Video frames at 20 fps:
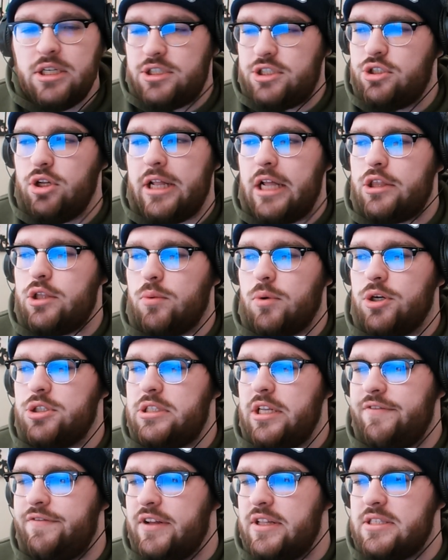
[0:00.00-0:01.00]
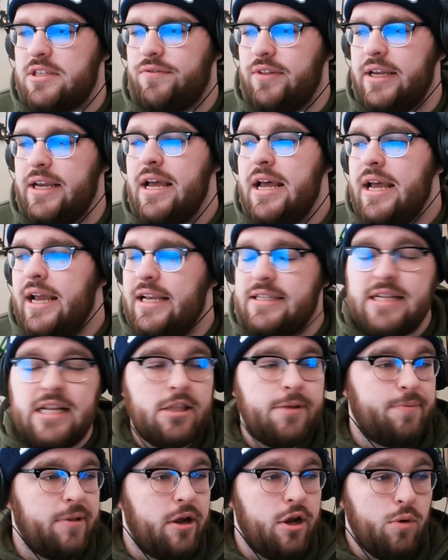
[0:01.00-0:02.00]
still not the worst defensively. He's not
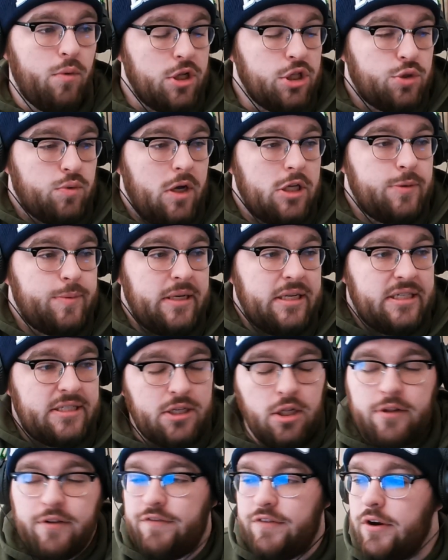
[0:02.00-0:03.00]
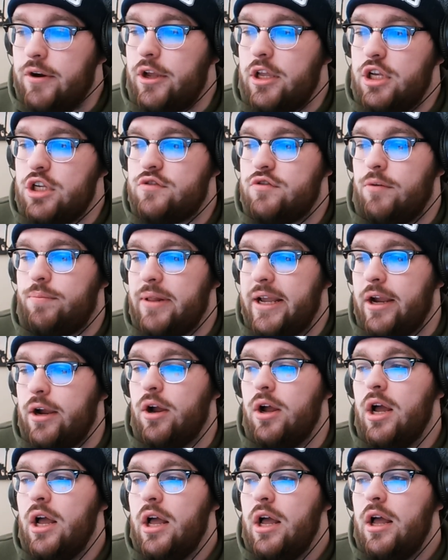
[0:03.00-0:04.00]
the player he once was, but he's still a very useful
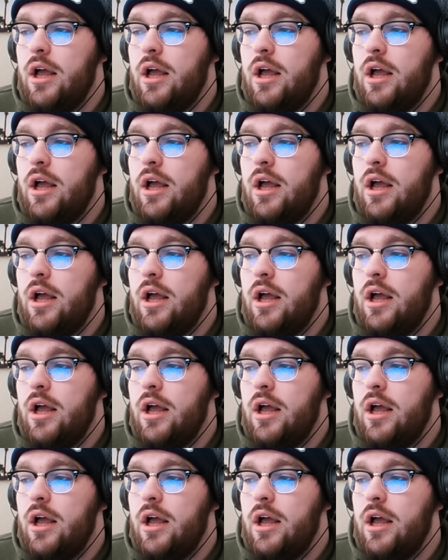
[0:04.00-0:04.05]
player.